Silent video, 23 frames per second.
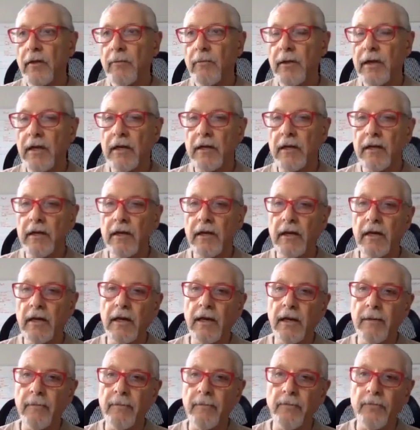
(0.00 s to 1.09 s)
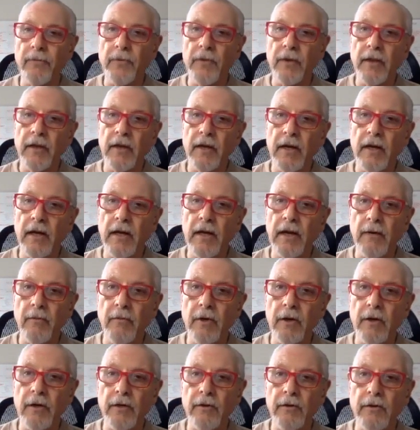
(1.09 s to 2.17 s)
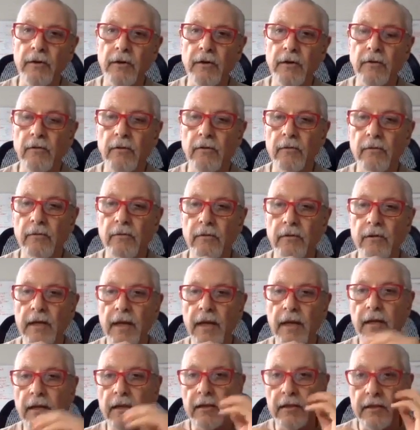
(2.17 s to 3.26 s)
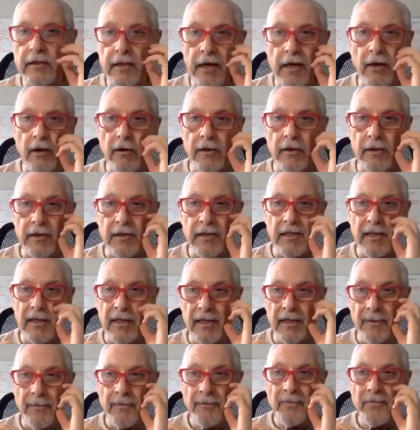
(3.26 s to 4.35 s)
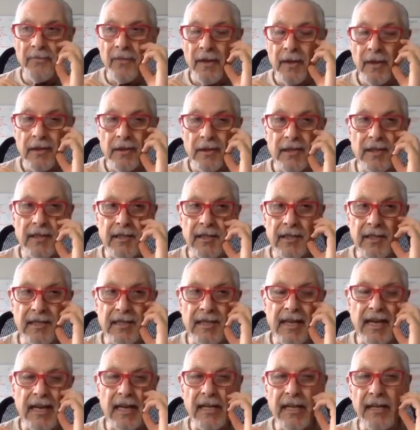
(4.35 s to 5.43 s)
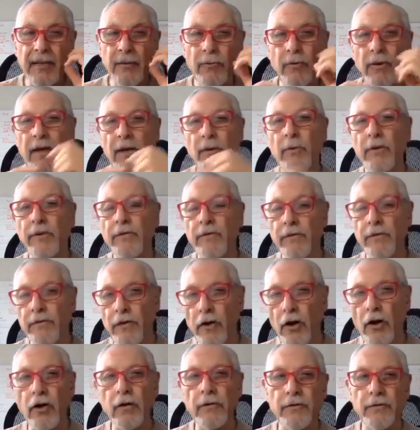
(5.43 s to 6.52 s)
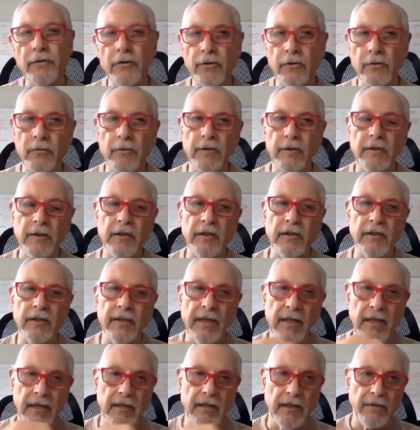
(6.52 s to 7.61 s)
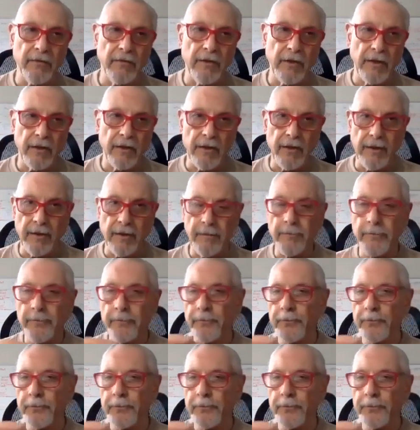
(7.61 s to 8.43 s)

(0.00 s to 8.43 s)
But I wanted to take this now and see just exactly where we've evolved to with this Thanksgiving thing.